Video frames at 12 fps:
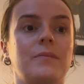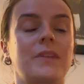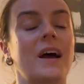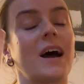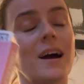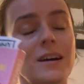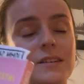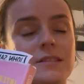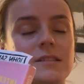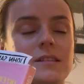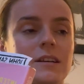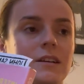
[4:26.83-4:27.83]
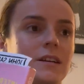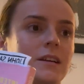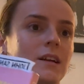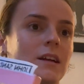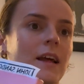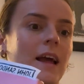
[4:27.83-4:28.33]
acts.
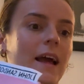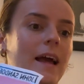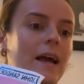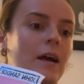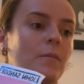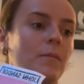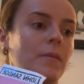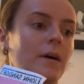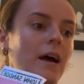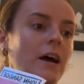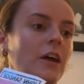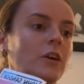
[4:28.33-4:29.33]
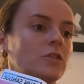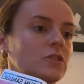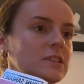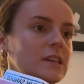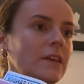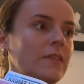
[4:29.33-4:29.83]
And I
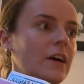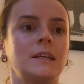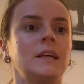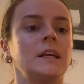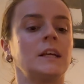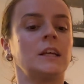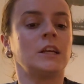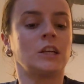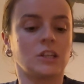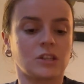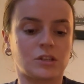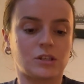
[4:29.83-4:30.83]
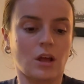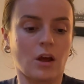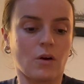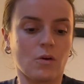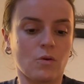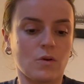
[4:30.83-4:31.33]
understand that.
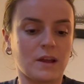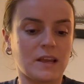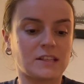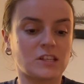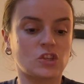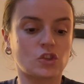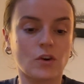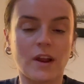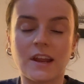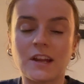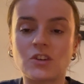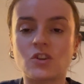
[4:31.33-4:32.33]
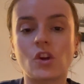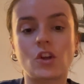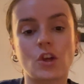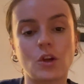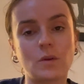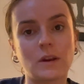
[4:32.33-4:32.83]
So it's a strange,
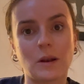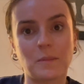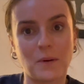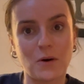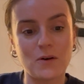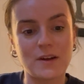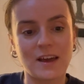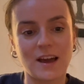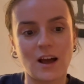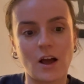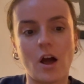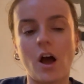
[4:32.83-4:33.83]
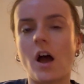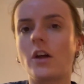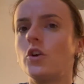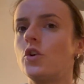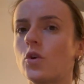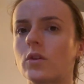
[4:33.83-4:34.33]
cute little book.
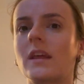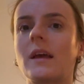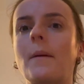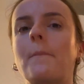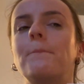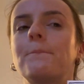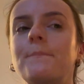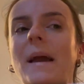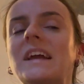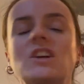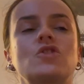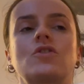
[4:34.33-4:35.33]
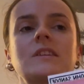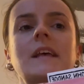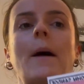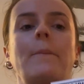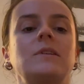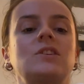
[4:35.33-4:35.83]
Nothing major has
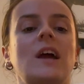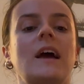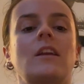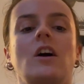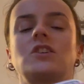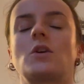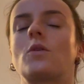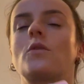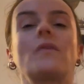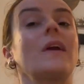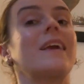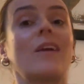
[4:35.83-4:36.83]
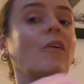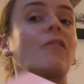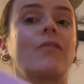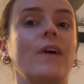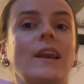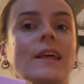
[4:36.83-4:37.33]
happened yet. I don't know
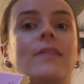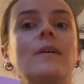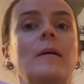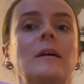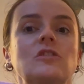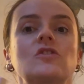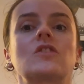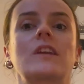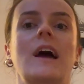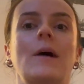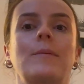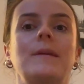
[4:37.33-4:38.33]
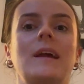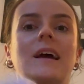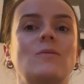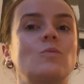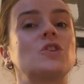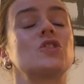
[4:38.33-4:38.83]
if anything major is going to happen
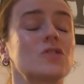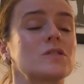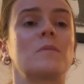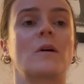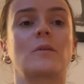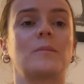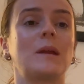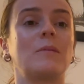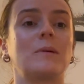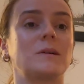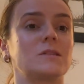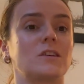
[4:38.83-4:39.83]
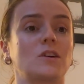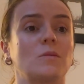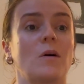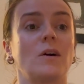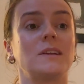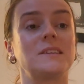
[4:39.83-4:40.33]
yet, which doesn't bother me because I don't
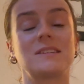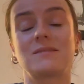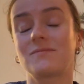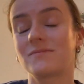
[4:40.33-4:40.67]
mind